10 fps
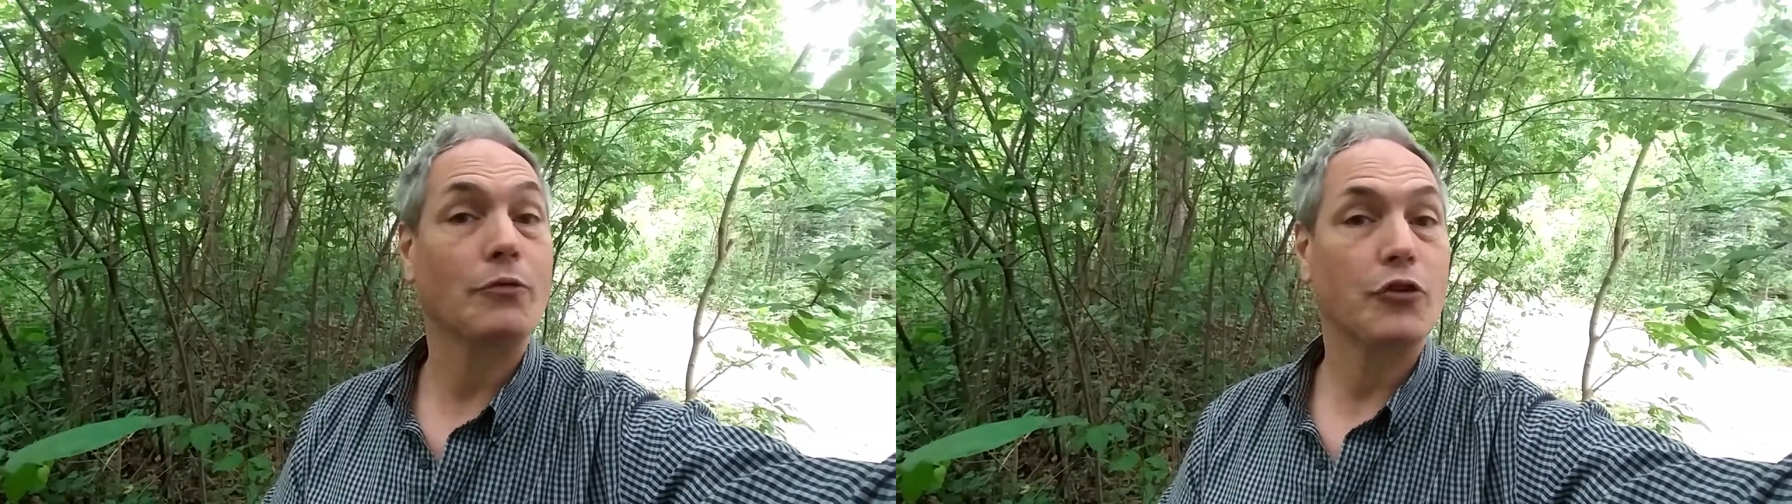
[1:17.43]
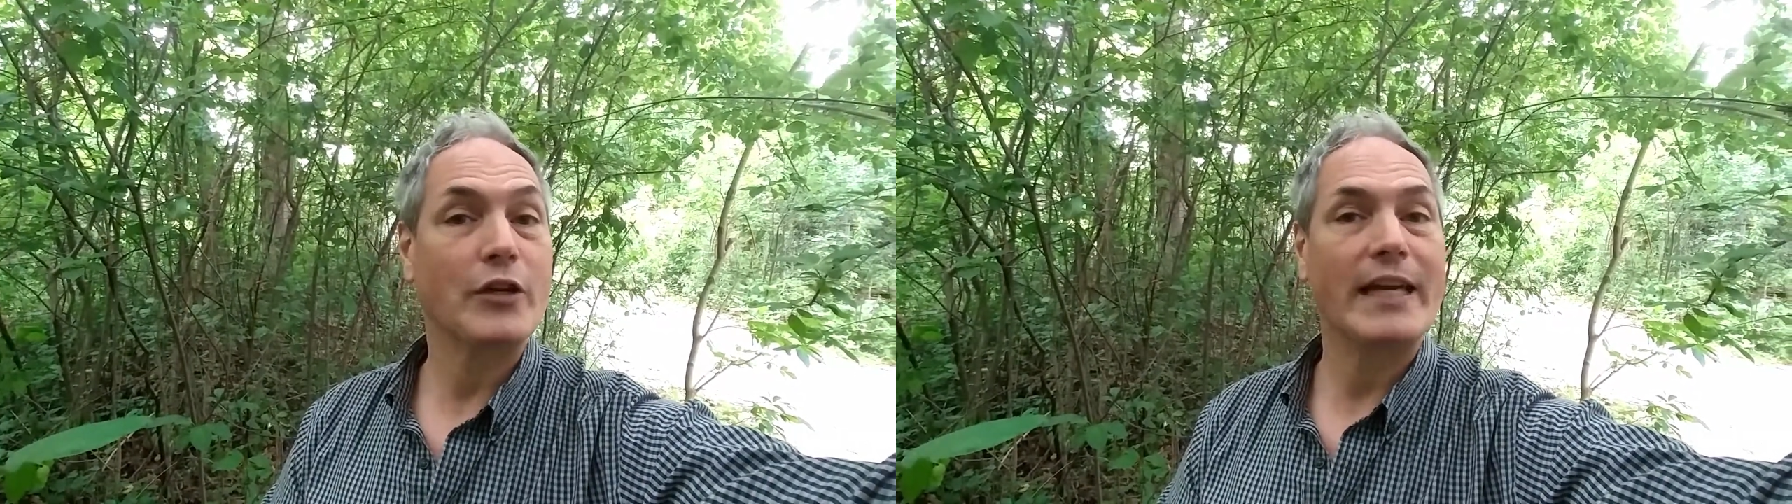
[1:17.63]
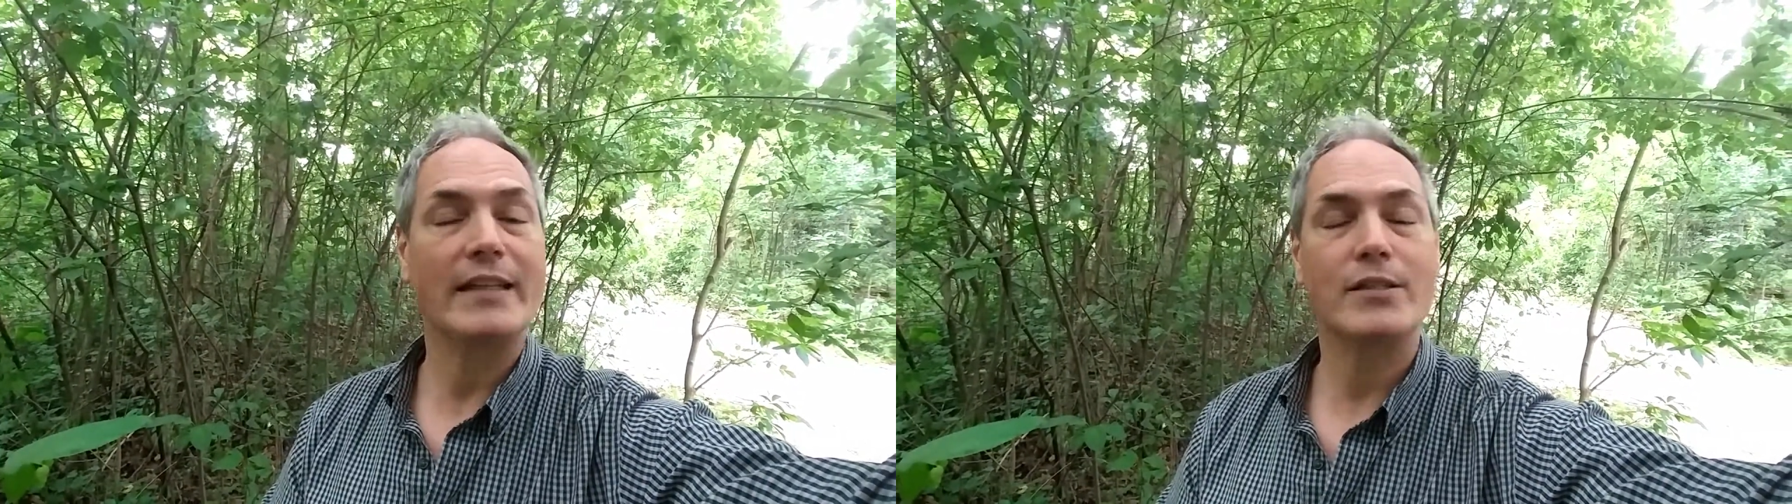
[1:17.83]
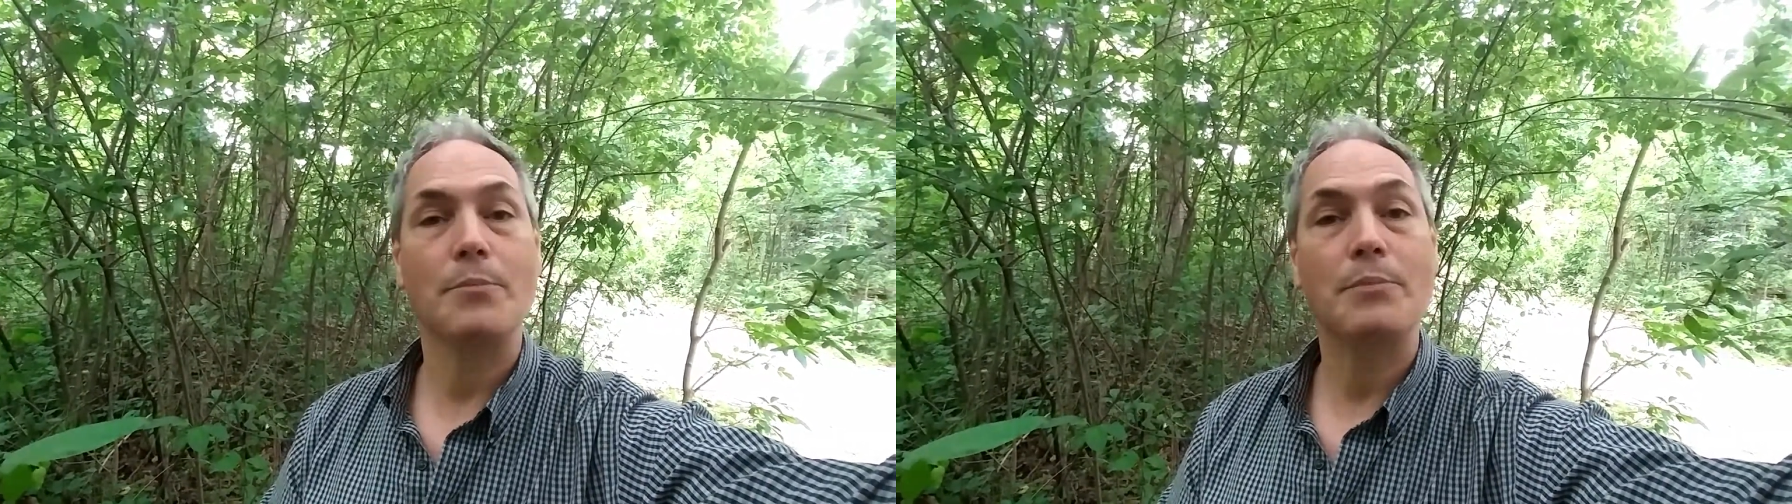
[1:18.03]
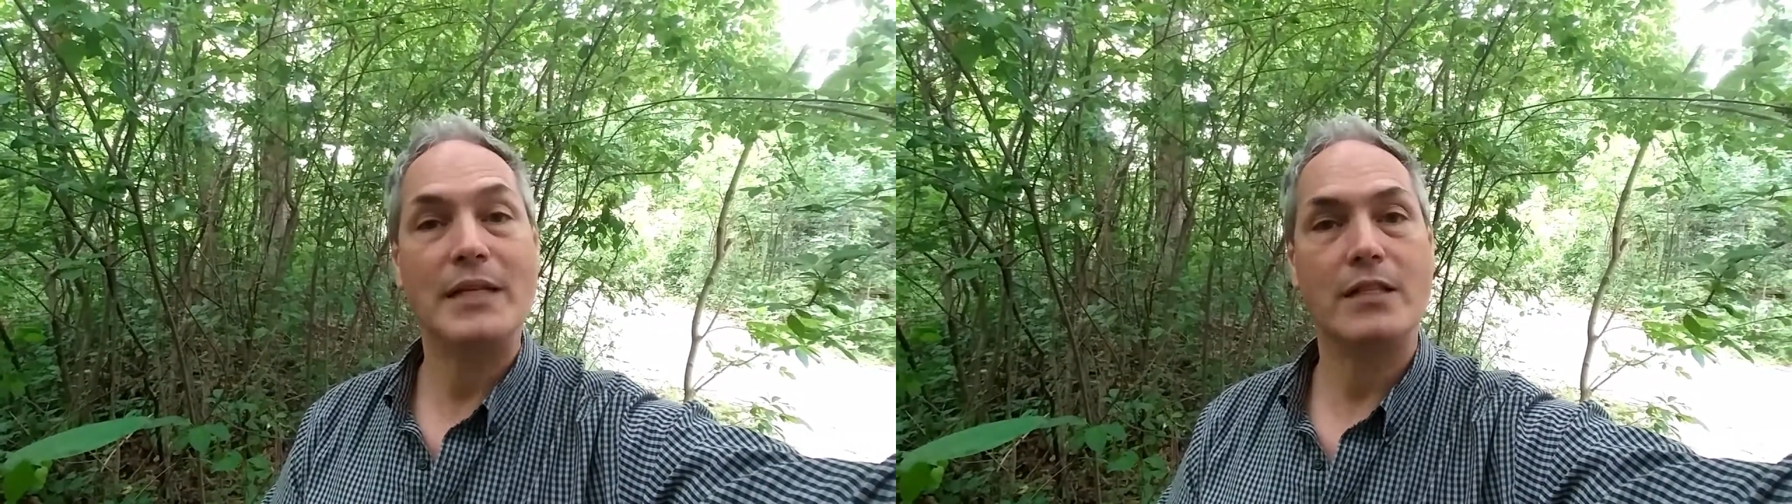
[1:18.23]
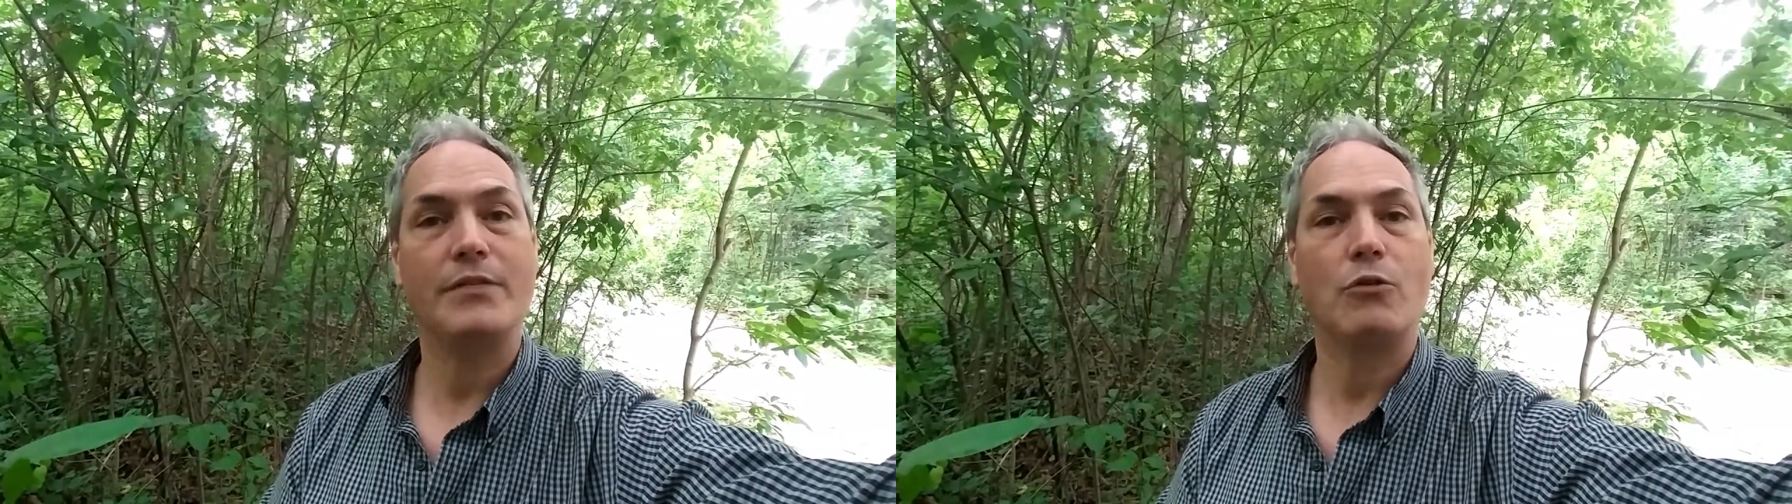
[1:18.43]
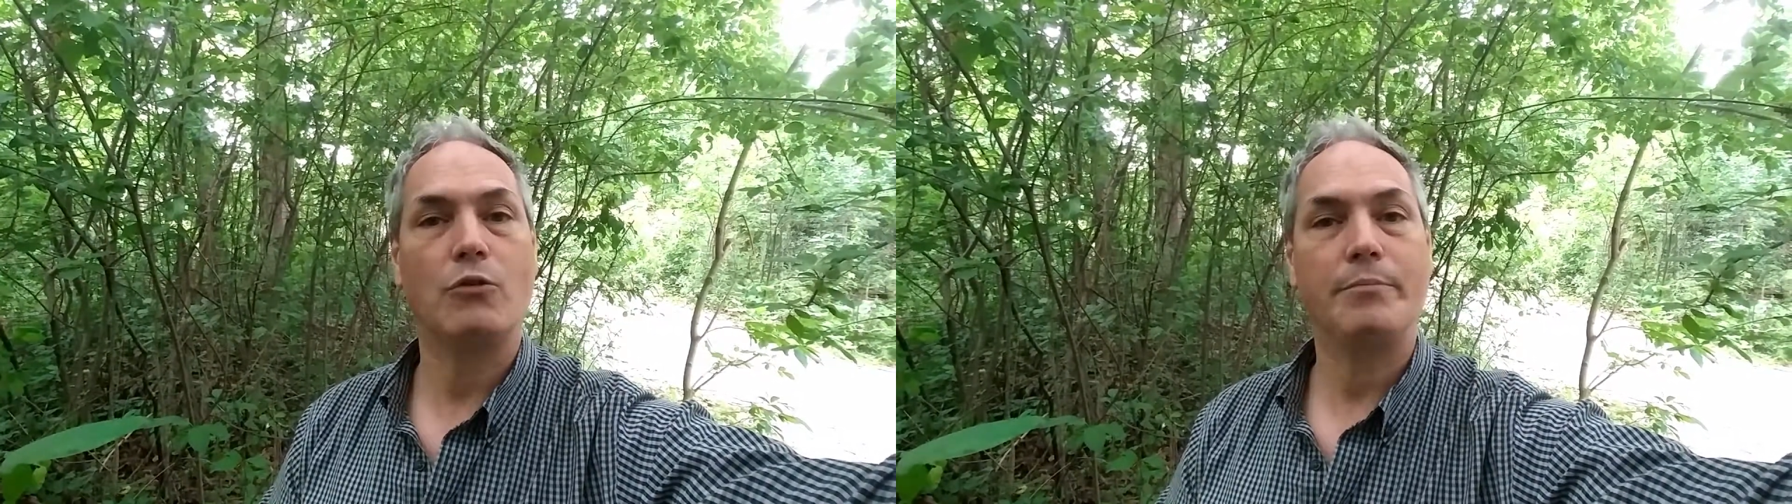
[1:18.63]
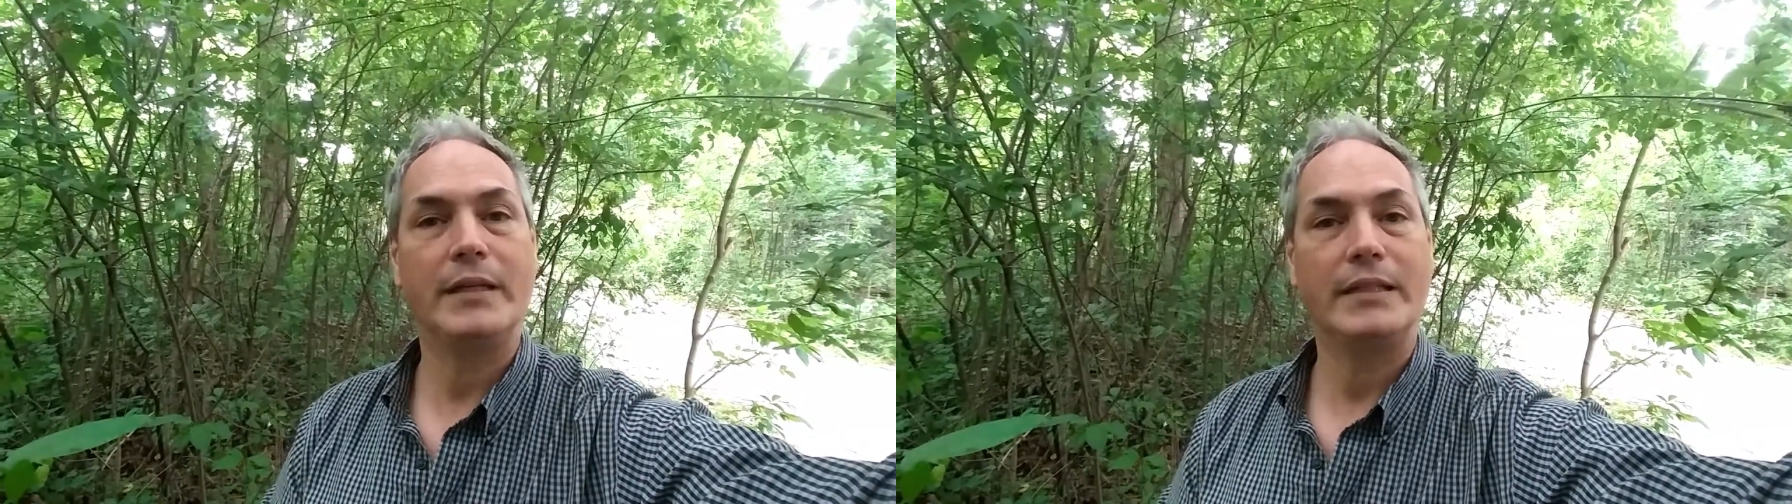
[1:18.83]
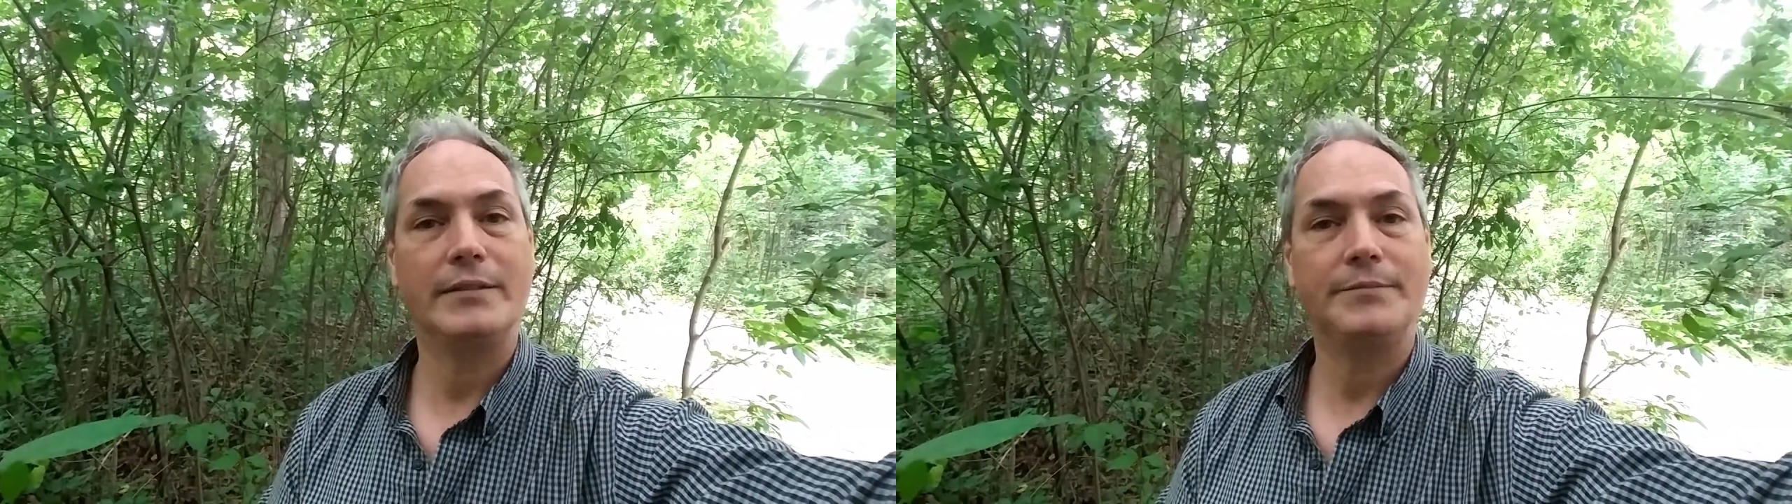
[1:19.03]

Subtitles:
forget some piece of equipment.